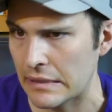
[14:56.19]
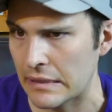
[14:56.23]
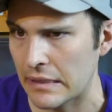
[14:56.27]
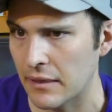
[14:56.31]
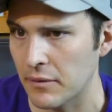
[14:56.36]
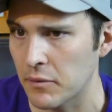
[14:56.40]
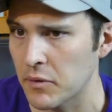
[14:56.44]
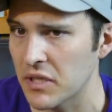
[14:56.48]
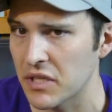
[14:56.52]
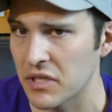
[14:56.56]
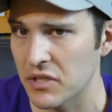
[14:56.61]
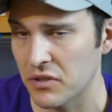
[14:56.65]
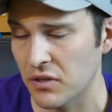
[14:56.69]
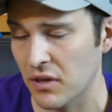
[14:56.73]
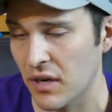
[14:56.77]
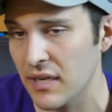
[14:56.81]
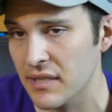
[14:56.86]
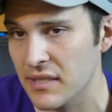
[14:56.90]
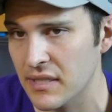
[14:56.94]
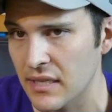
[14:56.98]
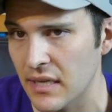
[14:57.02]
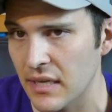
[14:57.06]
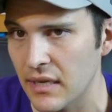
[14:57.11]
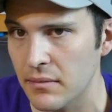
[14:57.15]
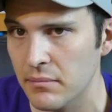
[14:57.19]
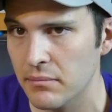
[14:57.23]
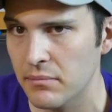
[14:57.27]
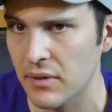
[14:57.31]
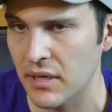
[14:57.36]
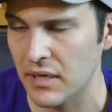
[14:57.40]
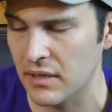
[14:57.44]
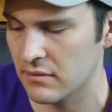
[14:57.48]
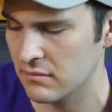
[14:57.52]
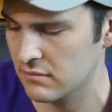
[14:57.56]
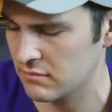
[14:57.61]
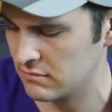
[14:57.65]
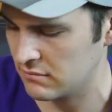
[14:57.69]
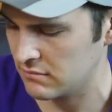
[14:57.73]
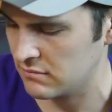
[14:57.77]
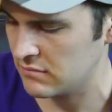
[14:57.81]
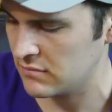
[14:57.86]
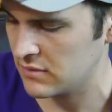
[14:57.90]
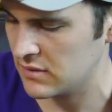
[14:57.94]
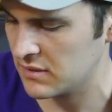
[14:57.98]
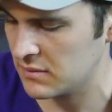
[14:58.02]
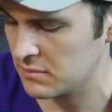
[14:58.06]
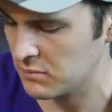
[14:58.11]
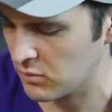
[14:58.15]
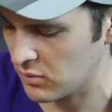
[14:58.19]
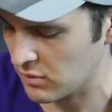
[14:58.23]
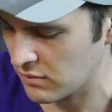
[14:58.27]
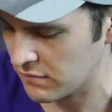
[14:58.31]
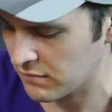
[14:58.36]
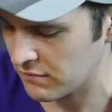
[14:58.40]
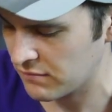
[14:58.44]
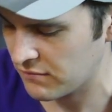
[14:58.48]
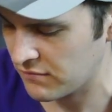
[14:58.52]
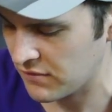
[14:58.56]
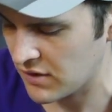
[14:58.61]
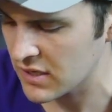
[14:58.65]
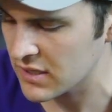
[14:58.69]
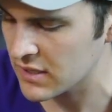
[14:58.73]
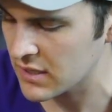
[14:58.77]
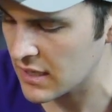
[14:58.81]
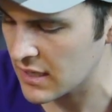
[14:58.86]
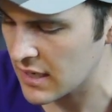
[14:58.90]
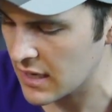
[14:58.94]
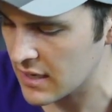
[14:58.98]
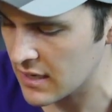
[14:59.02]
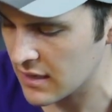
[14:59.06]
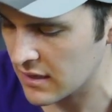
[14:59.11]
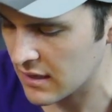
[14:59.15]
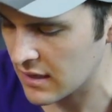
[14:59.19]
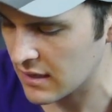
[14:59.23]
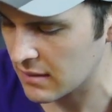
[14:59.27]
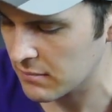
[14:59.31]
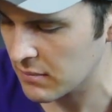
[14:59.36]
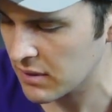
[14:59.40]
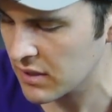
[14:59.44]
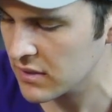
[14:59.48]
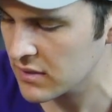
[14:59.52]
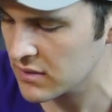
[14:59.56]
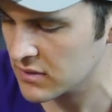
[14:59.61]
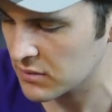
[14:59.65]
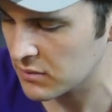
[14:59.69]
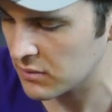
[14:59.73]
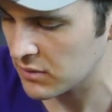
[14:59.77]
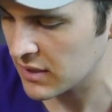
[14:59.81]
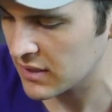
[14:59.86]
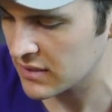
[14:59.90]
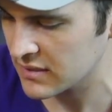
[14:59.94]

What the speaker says: I would trust it, but it's more fun than anything. But it is cool.